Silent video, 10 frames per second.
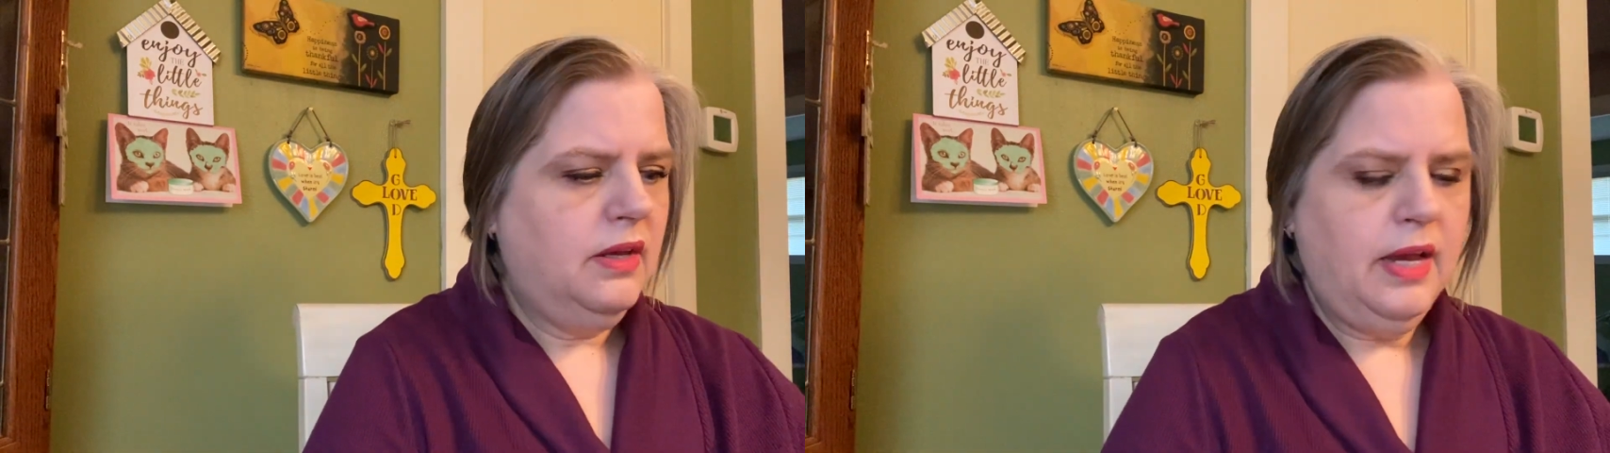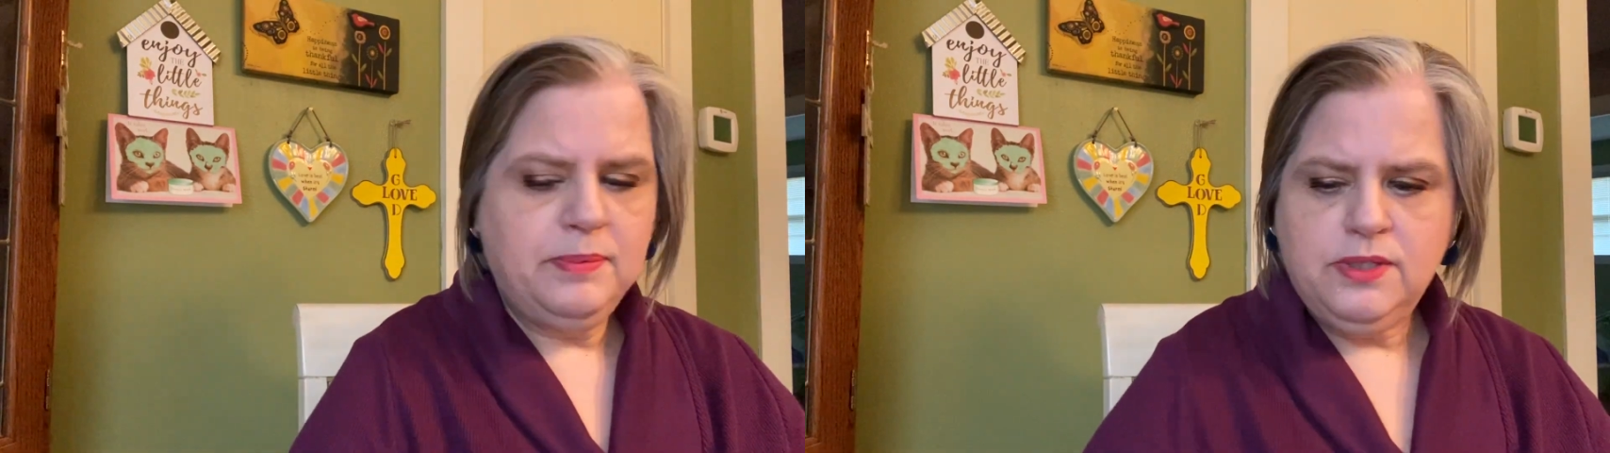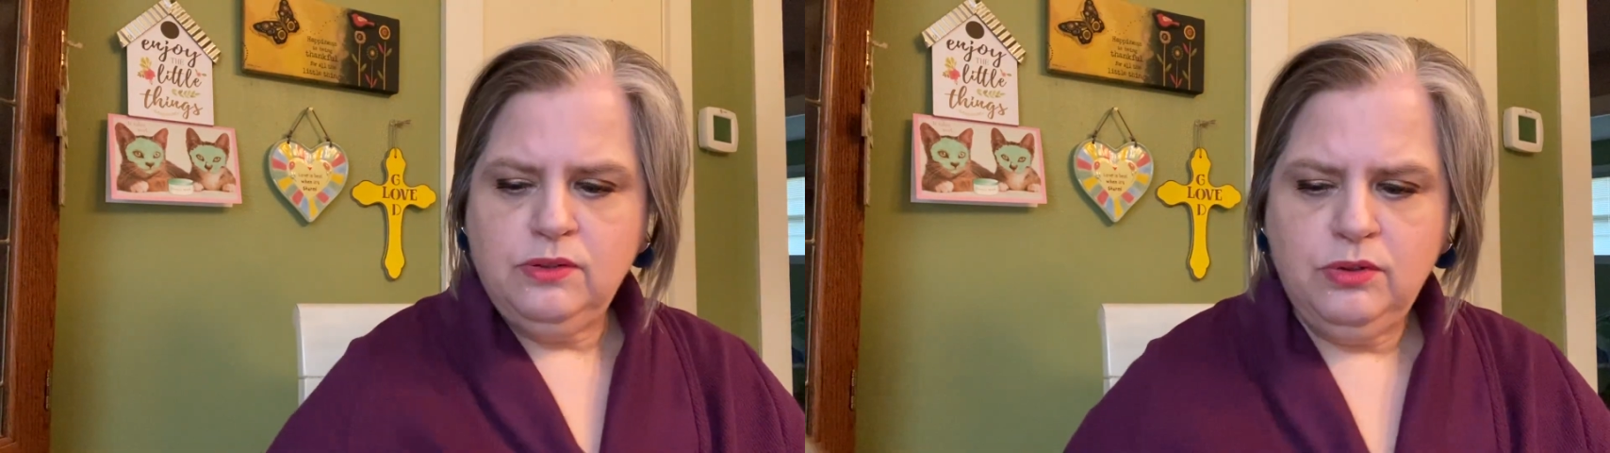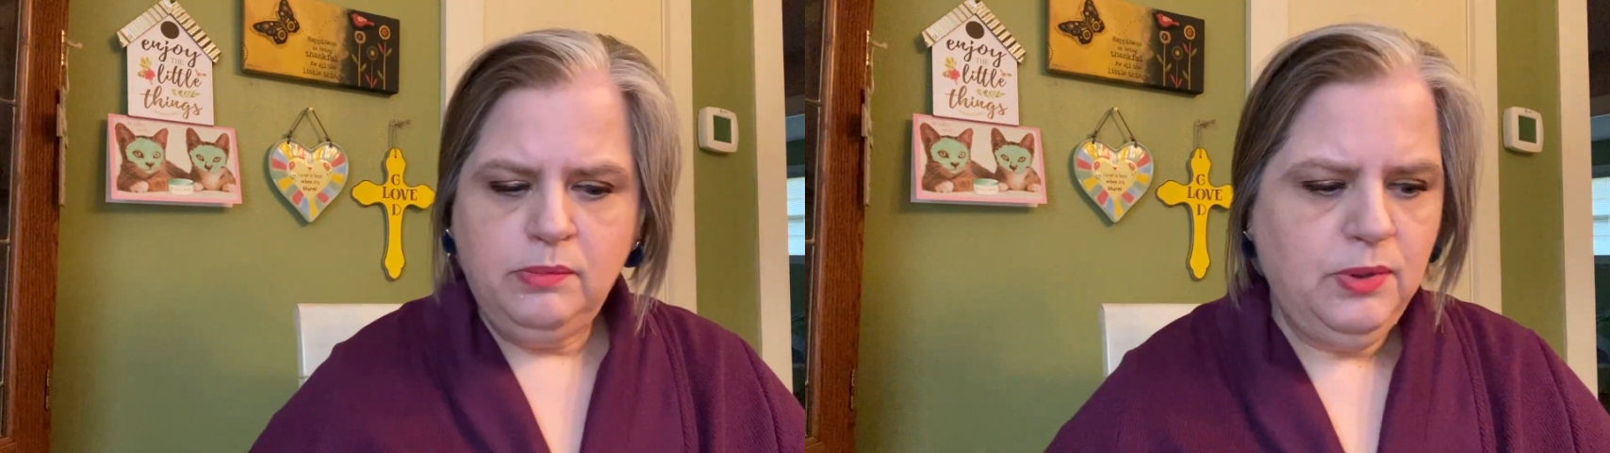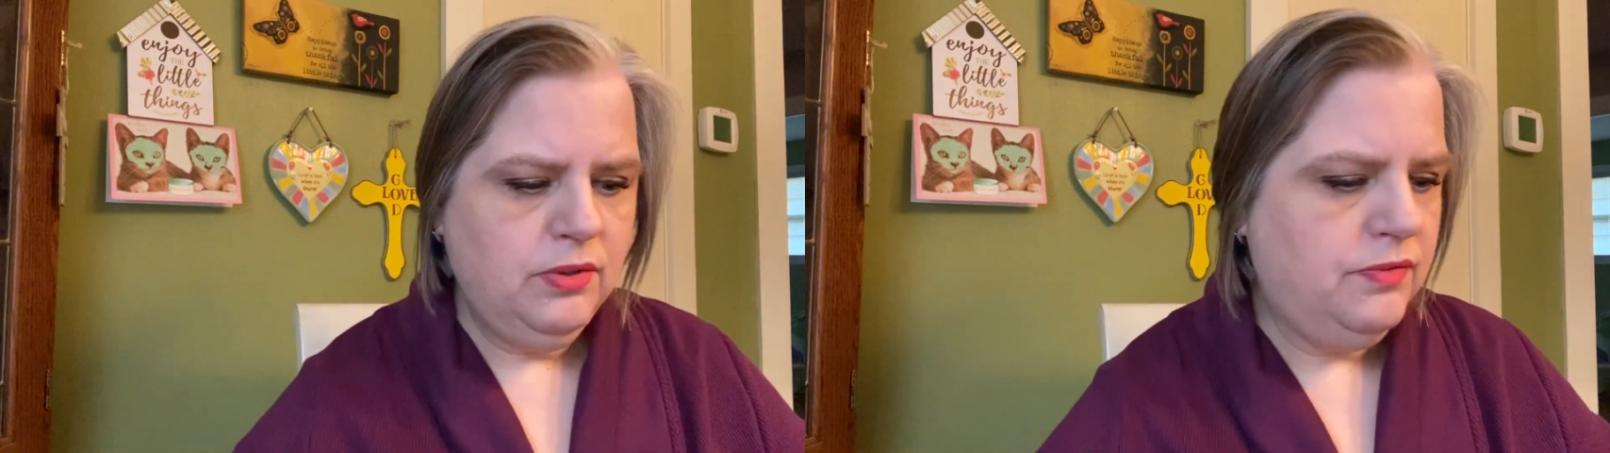Absolutely
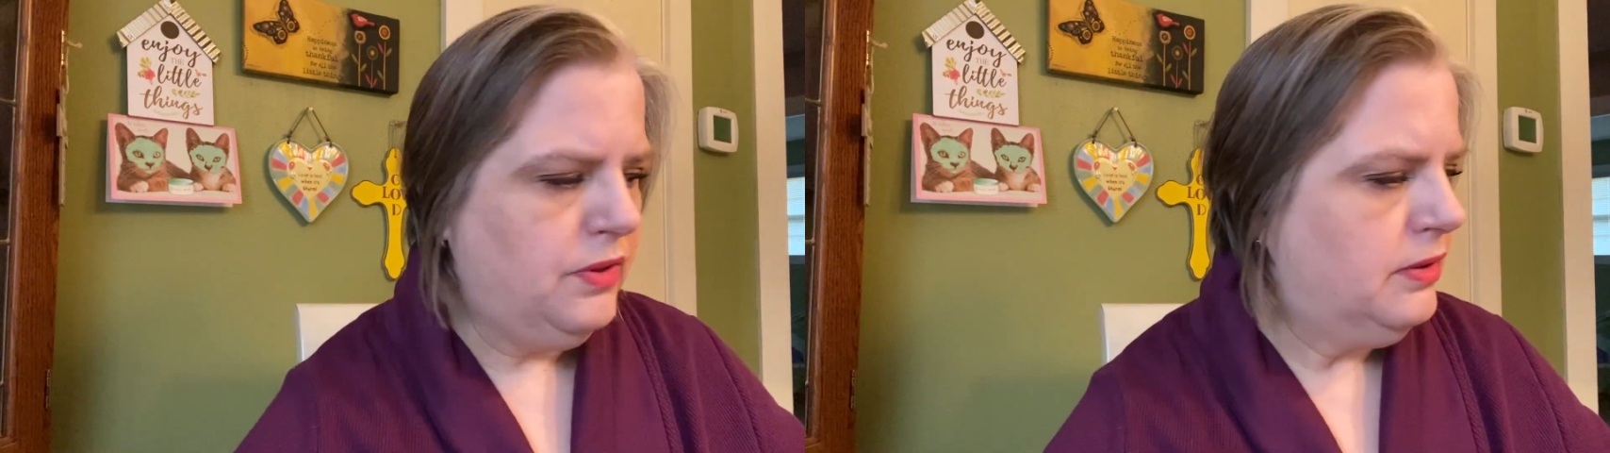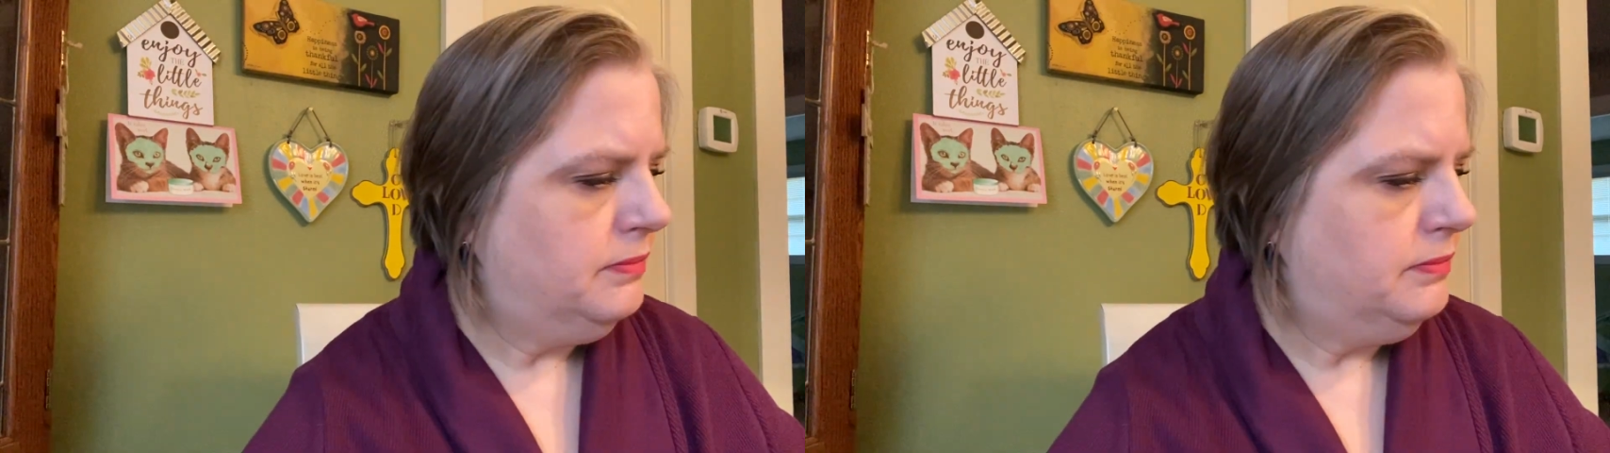beautiful.